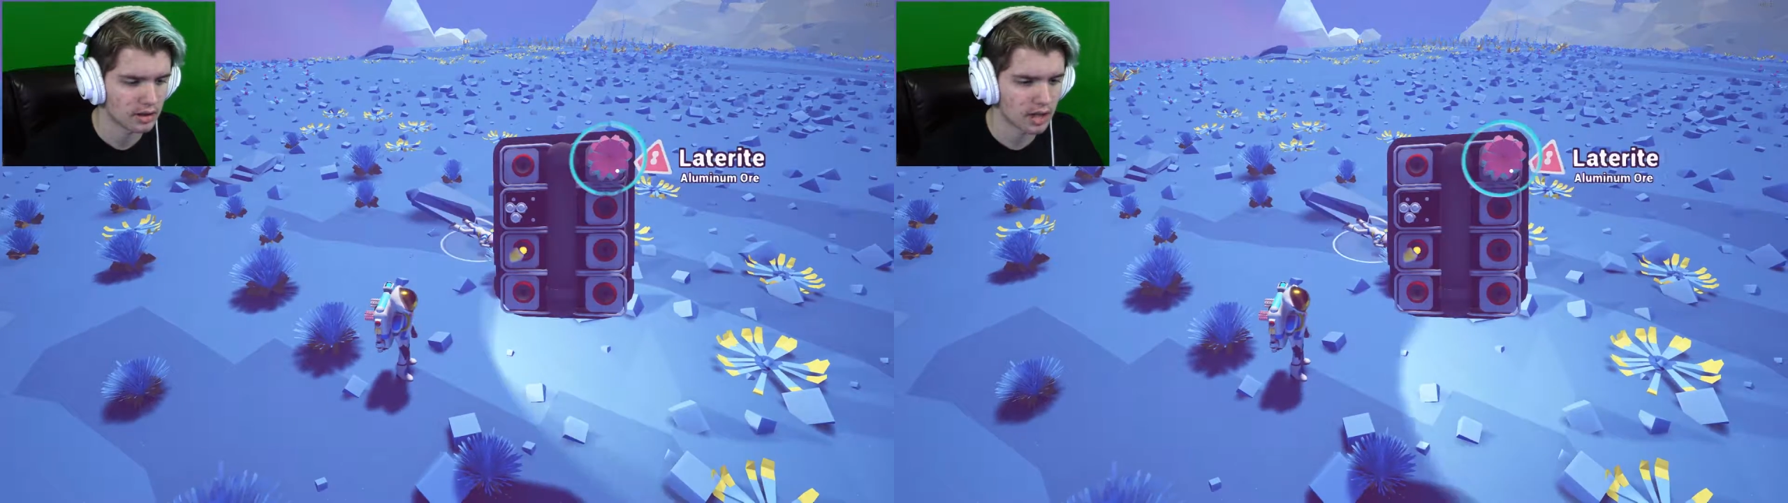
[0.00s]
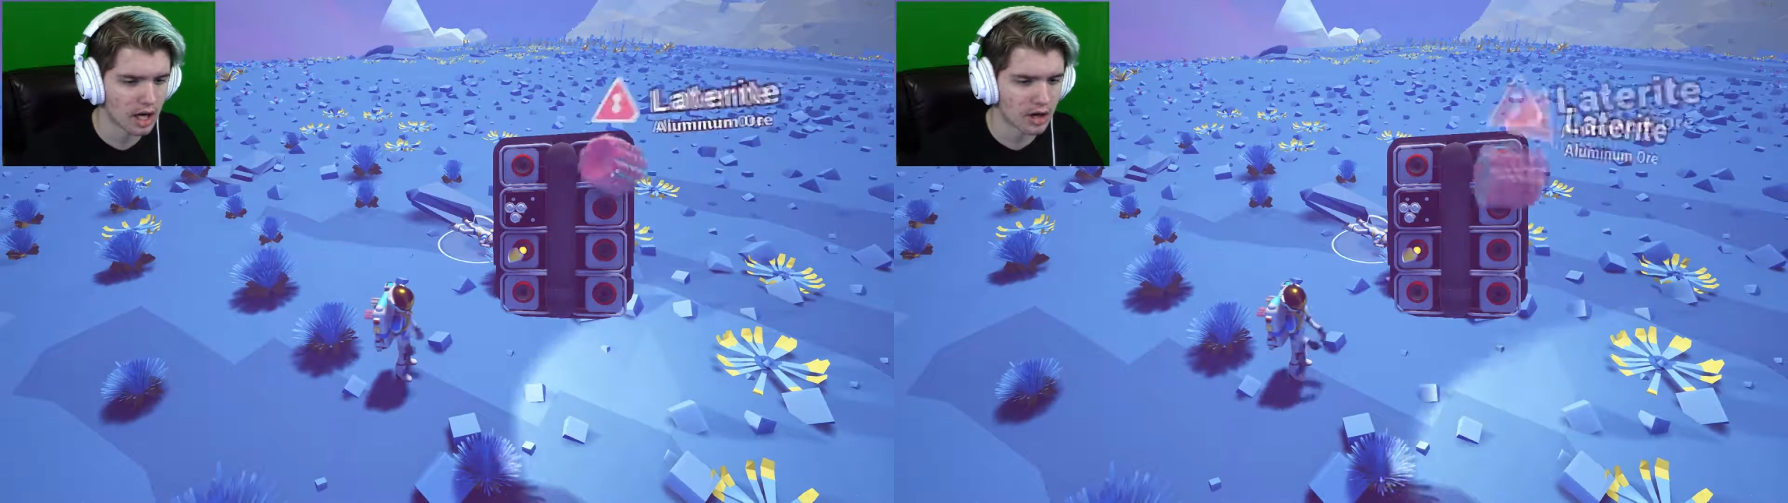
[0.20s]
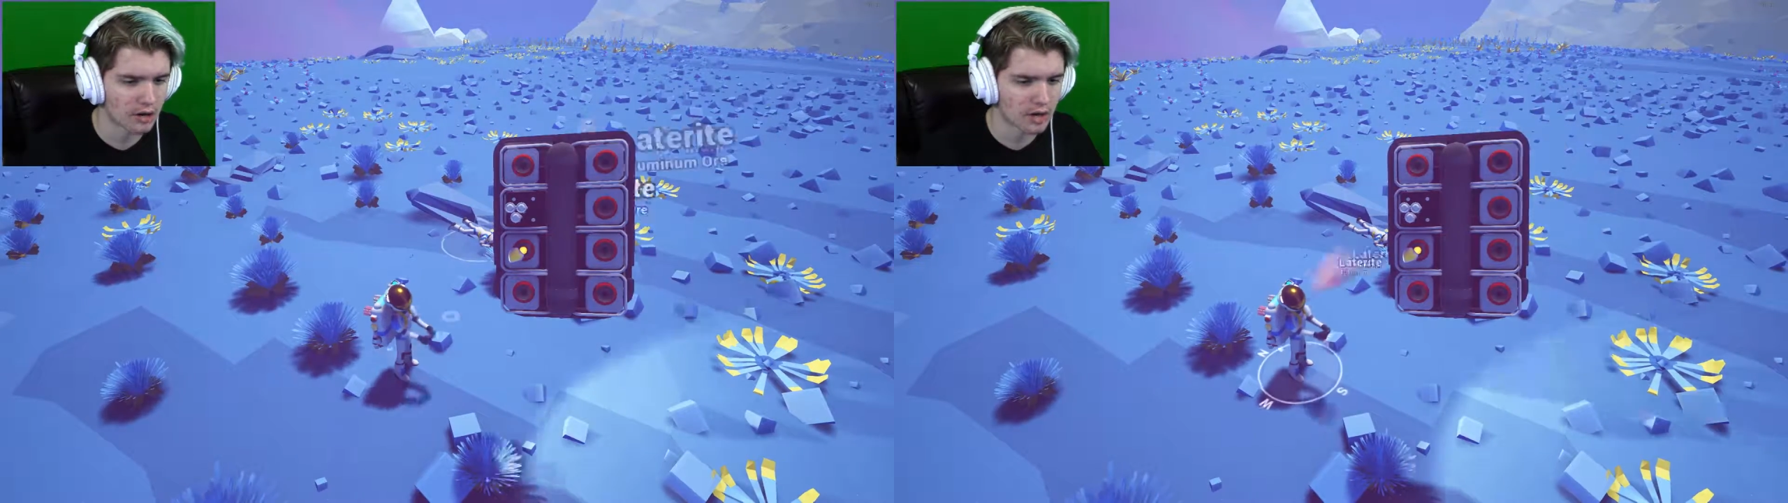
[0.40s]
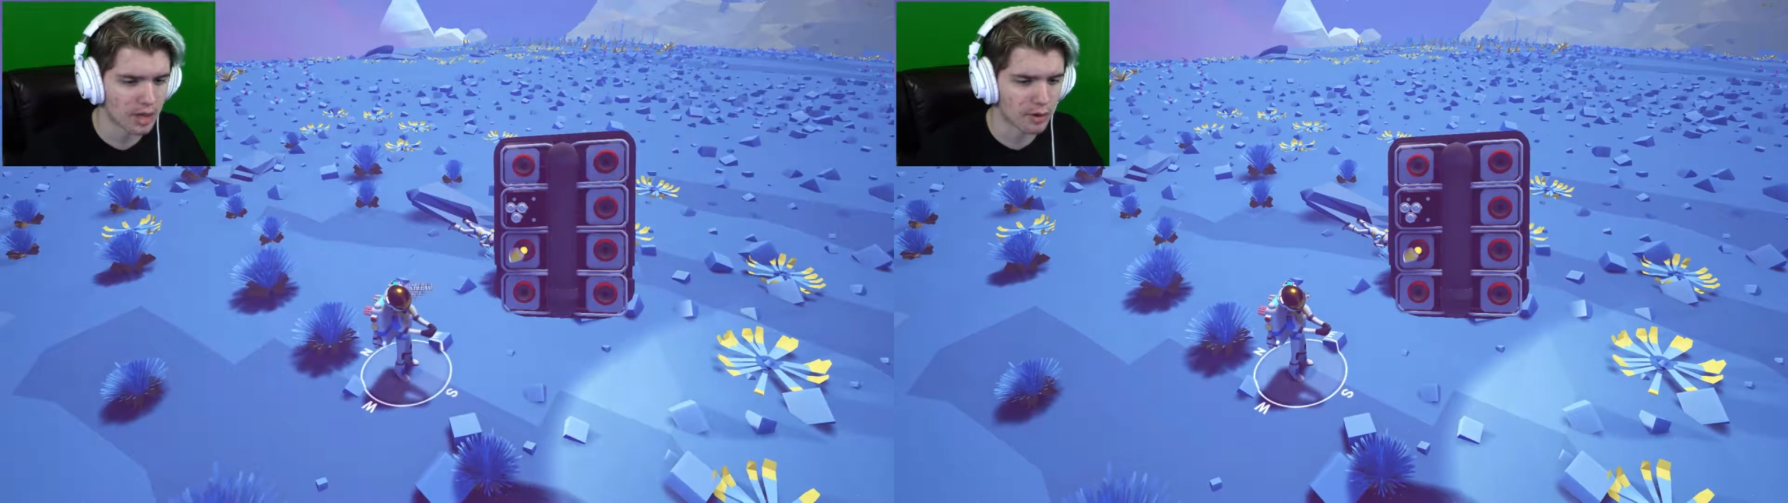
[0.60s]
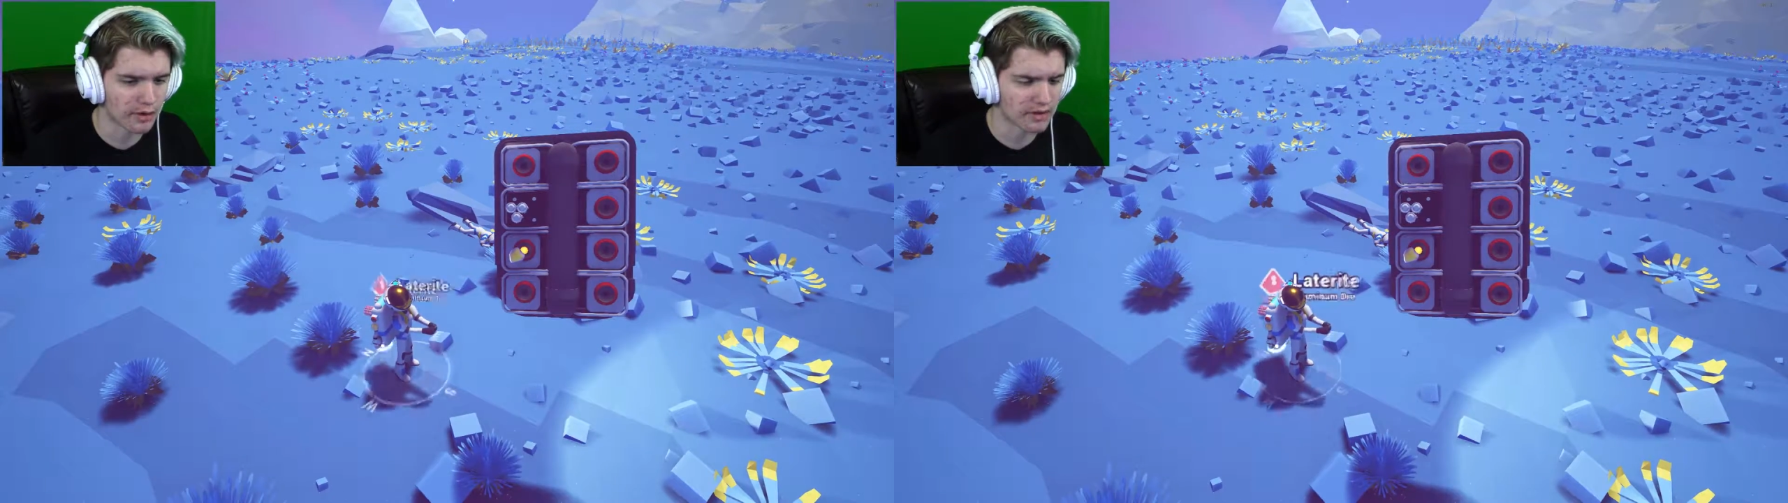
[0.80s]
I'll
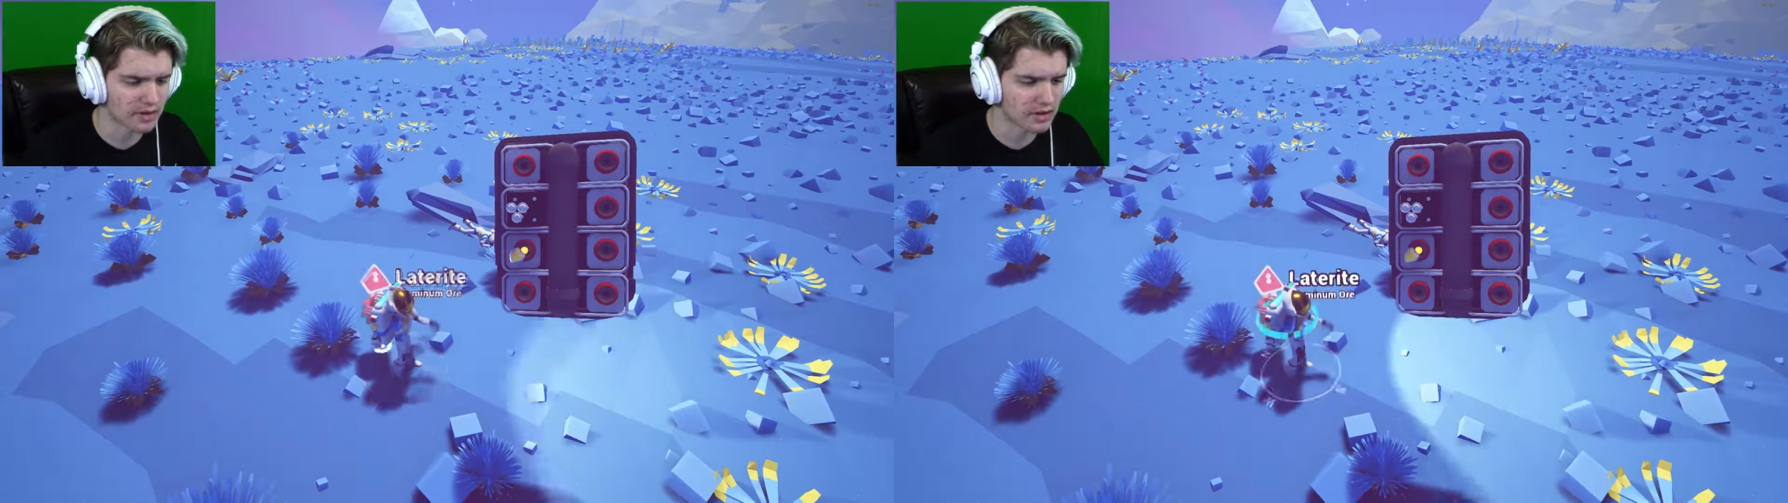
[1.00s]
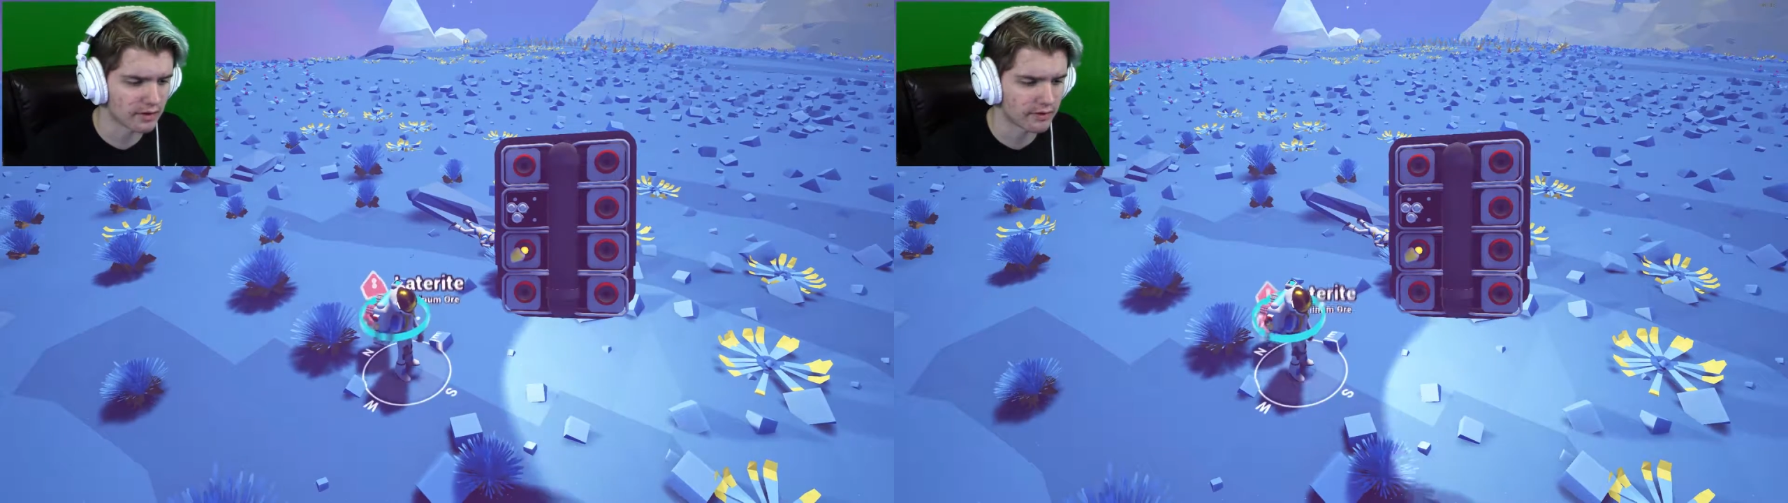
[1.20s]
drop off this stuff